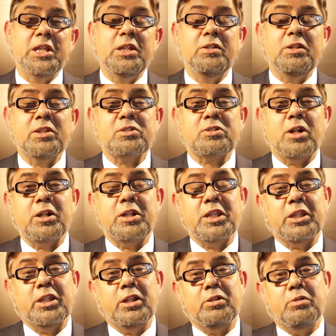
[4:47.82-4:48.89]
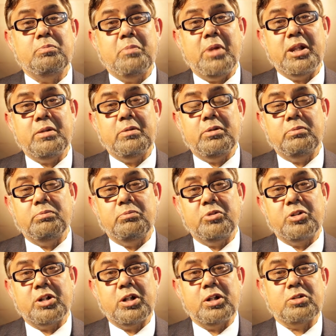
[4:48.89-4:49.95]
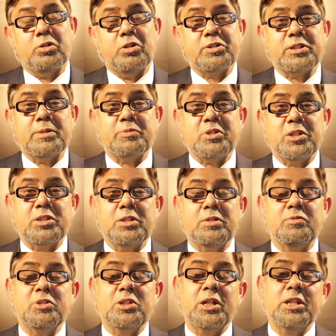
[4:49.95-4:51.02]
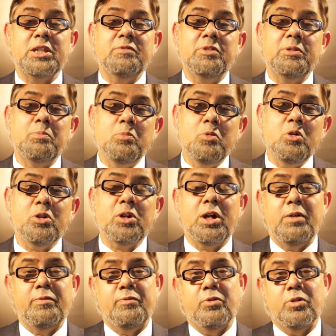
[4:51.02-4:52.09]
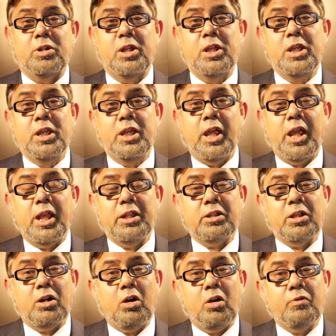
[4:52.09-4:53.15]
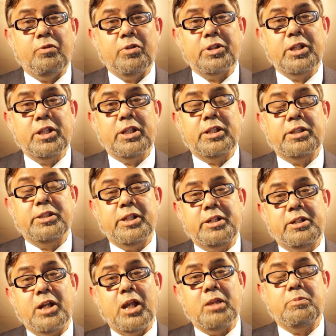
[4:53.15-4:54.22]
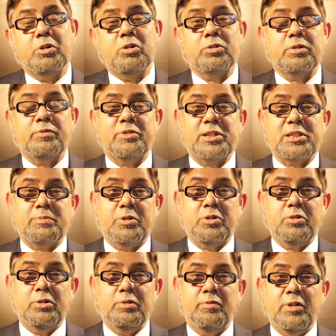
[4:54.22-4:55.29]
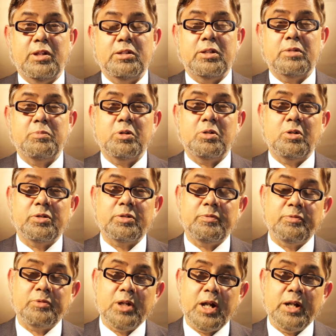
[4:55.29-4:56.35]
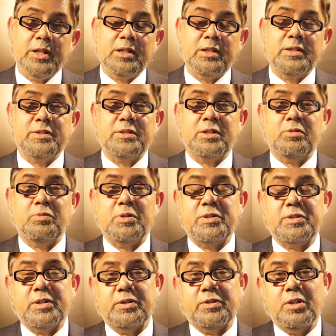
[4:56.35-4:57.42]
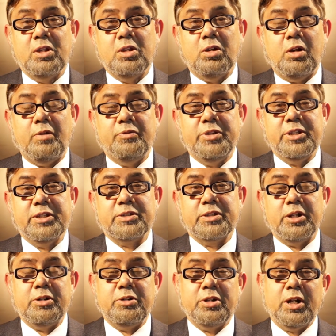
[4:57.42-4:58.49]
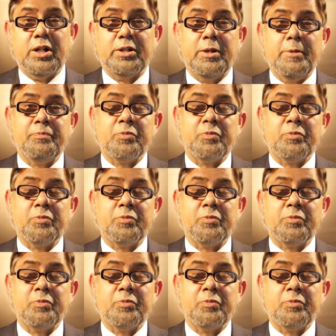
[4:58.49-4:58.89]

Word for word: he start taking med- drug or substances which are even more harmful and often they die because of respiratory failure because of cardiac consequences of these drug